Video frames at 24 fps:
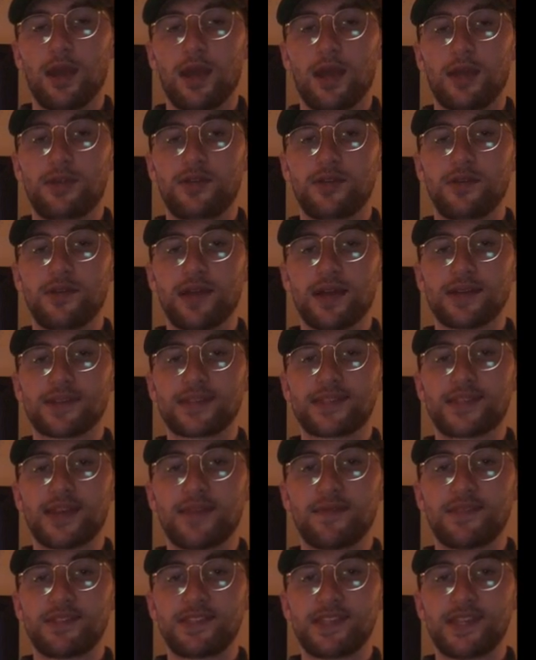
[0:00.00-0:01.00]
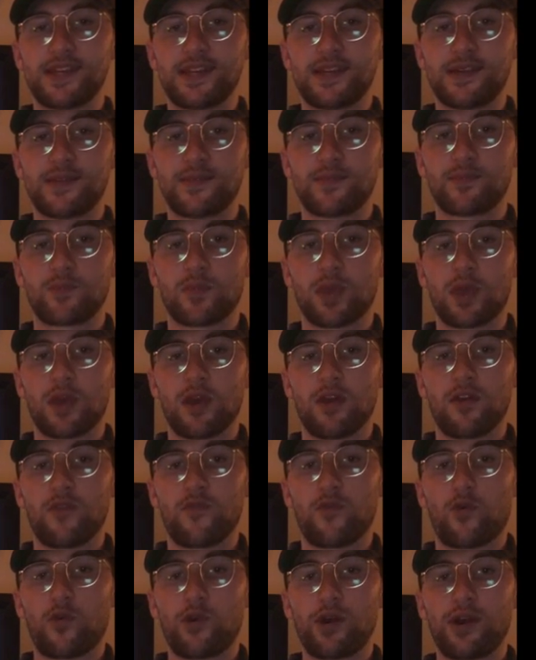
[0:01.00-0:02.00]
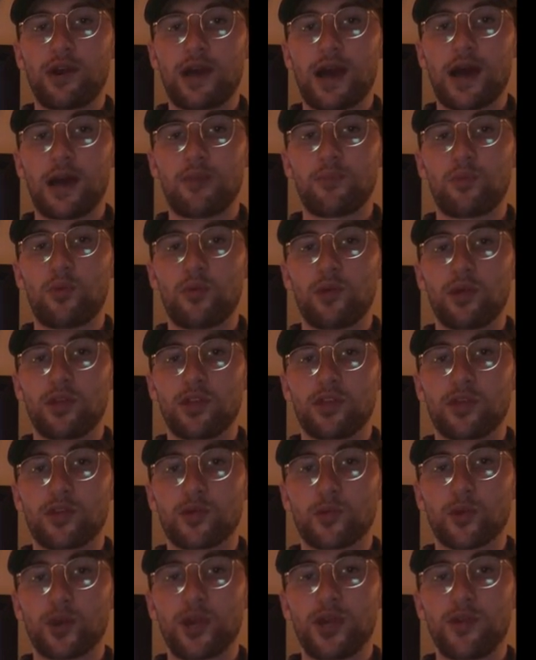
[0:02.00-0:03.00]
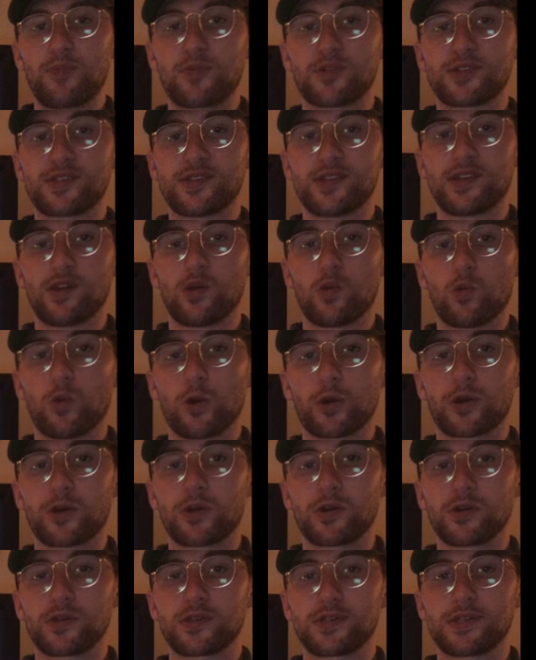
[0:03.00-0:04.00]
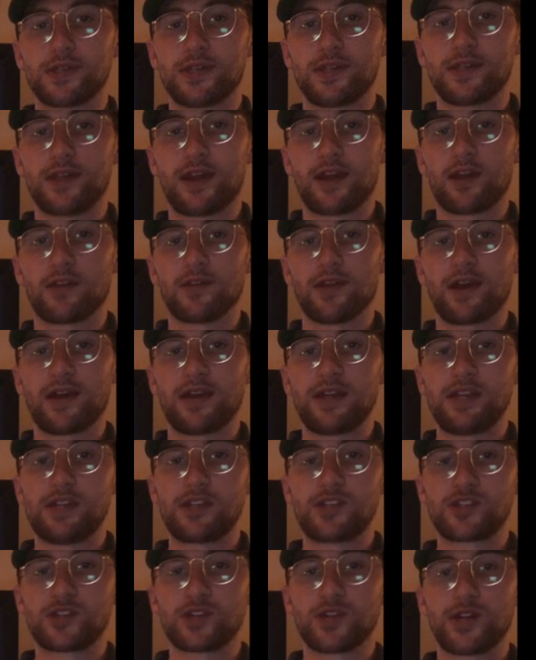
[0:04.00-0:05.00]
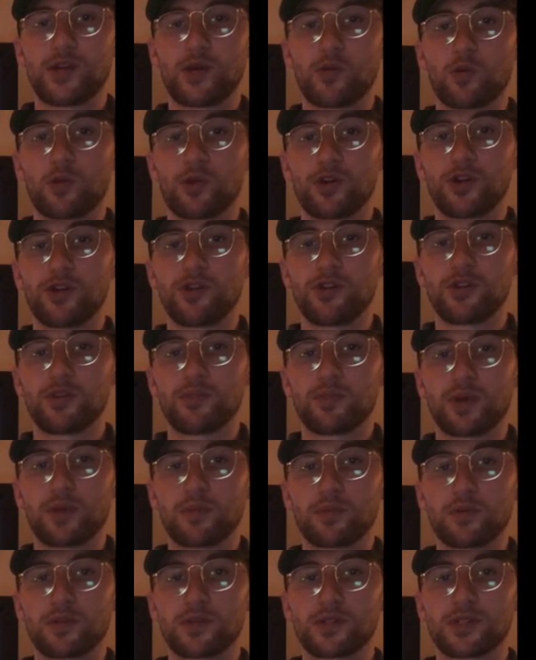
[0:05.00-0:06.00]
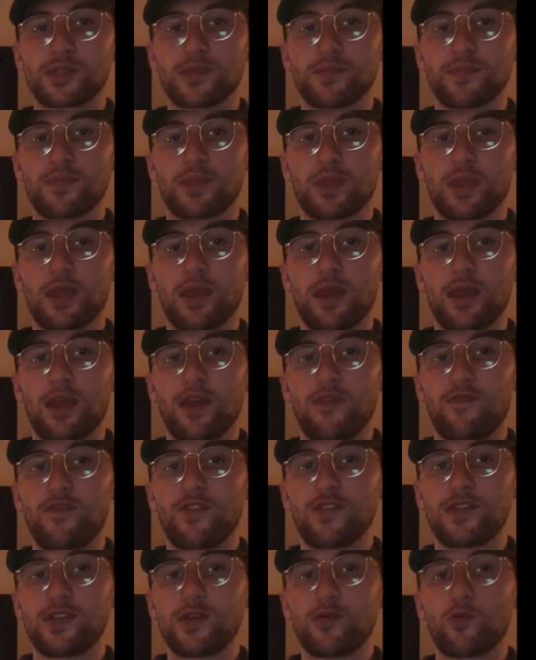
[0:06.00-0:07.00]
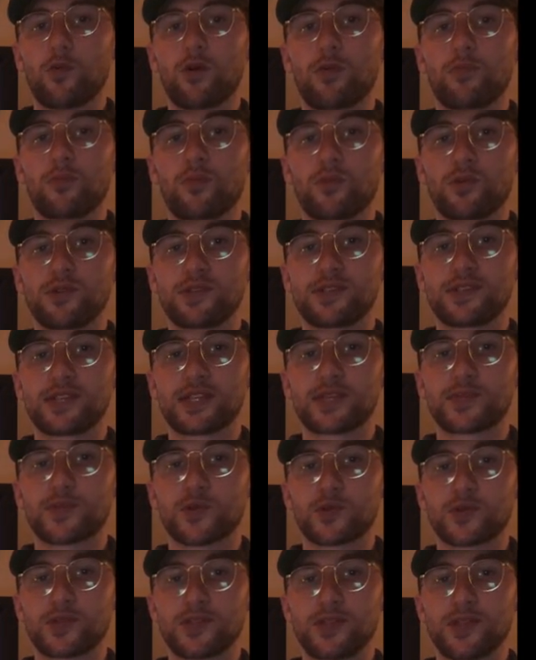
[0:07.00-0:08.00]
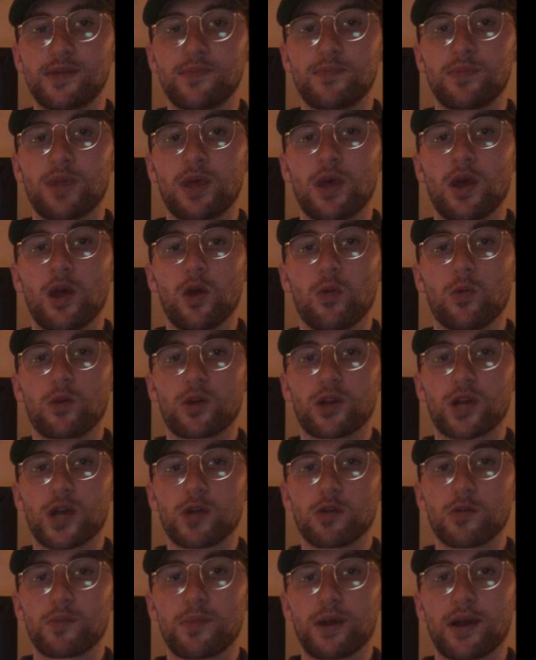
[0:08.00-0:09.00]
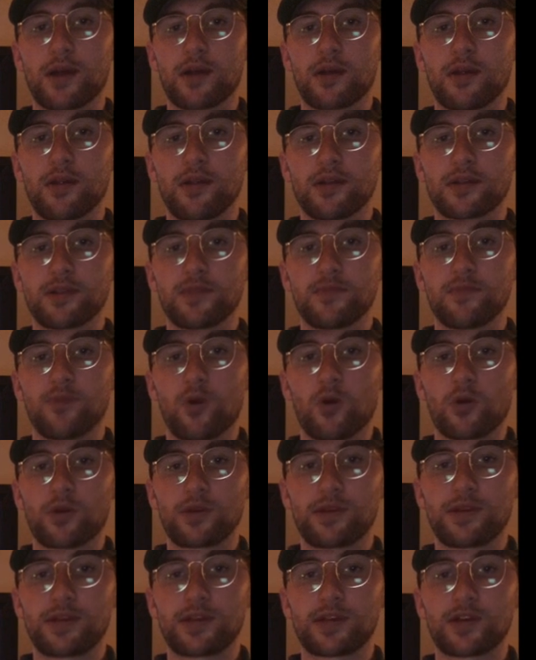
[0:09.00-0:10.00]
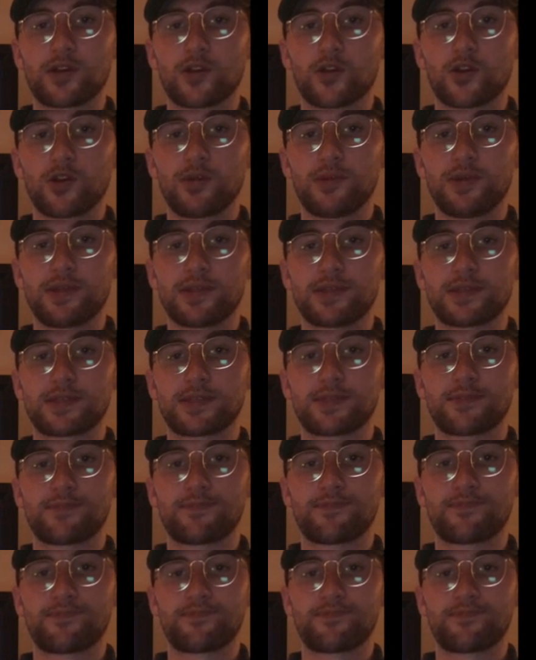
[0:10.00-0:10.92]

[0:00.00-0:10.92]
In 2017, 49.3% of workers in the airline industry were union members, and 51.6% were covered by collective bargaining agreements.